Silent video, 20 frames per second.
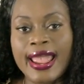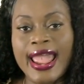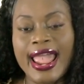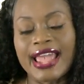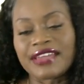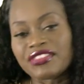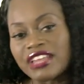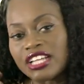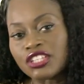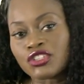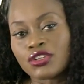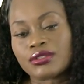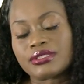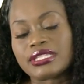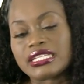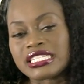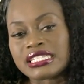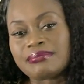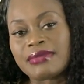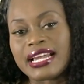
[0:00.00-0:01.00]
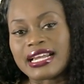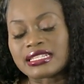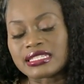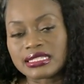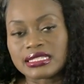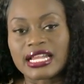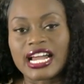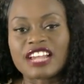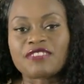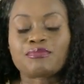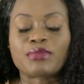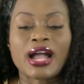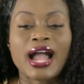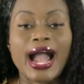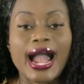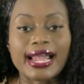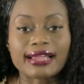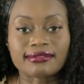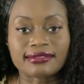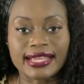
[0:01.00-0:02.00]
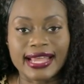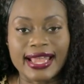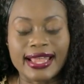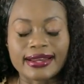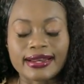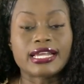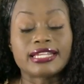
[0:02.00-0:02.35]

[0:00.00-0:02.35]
And they took this man's life behind that.